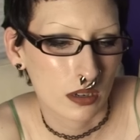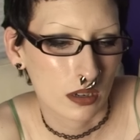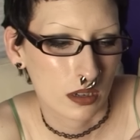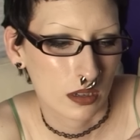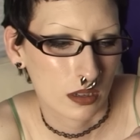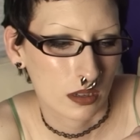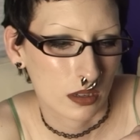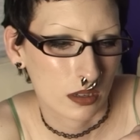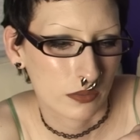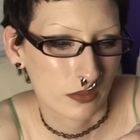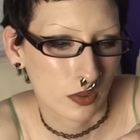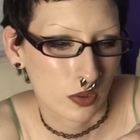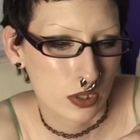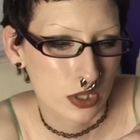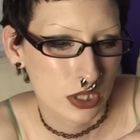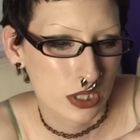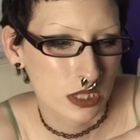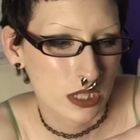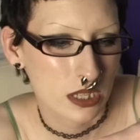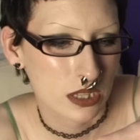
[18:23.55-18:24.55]

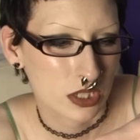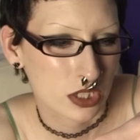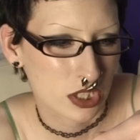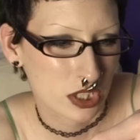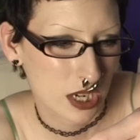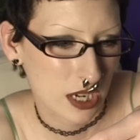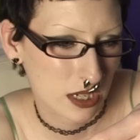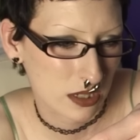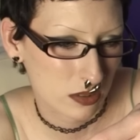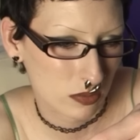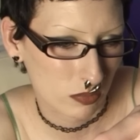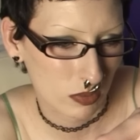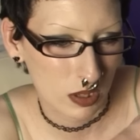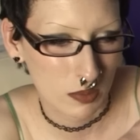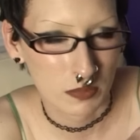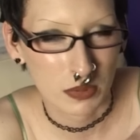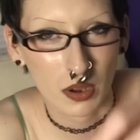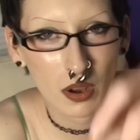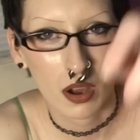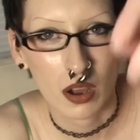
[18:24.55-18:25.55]
Unfortunately, the shade is
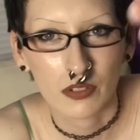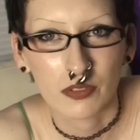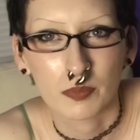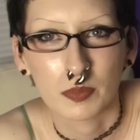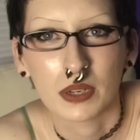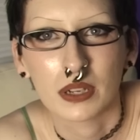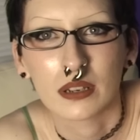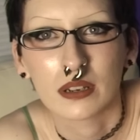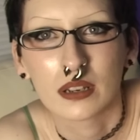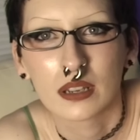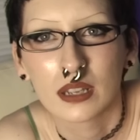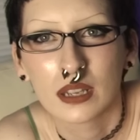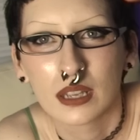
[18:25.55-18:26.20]
rubbed off, but